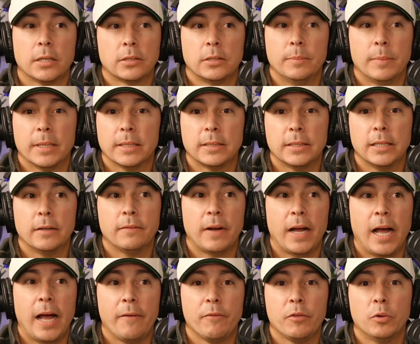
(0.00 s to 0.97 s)
to myself, I
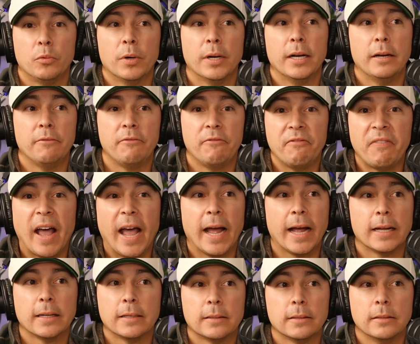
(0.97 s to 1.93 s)
have to run it
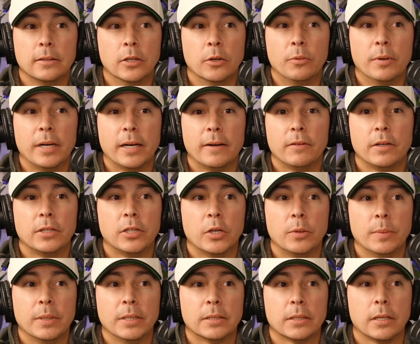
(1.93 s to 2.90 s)
fast. No one ever told
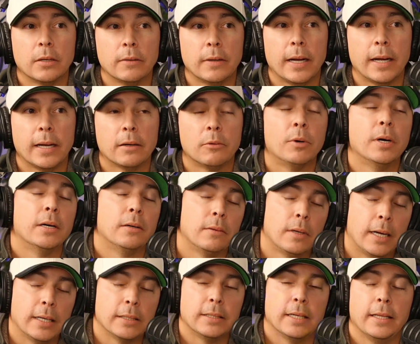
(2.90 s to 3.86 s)
me to slow down. Well,
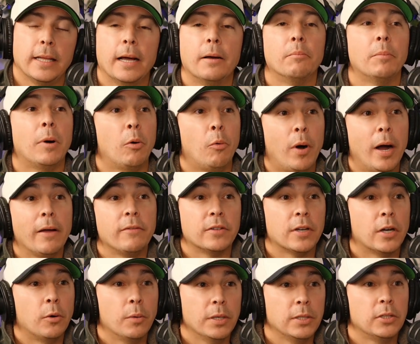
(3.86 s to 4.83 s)
I say that. My wife's
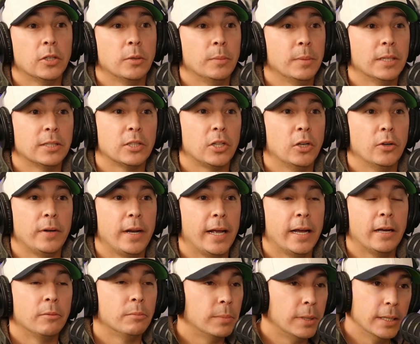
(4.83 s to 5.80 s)
always told me to slow
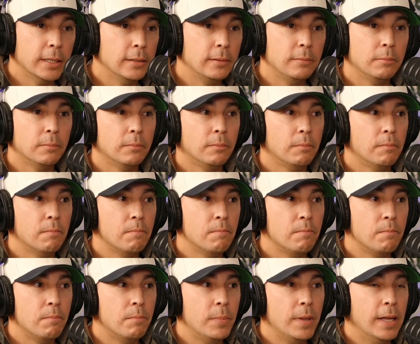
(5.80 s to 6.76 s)
down, but
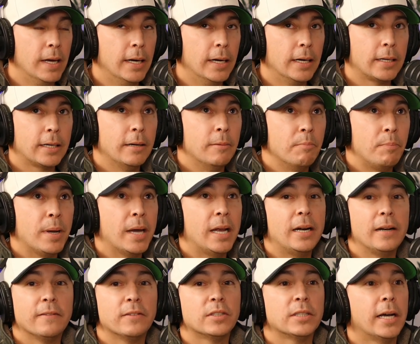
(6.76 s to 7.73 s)
the
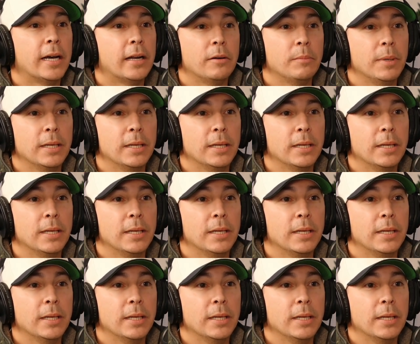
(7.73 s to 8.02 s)
competitive side of me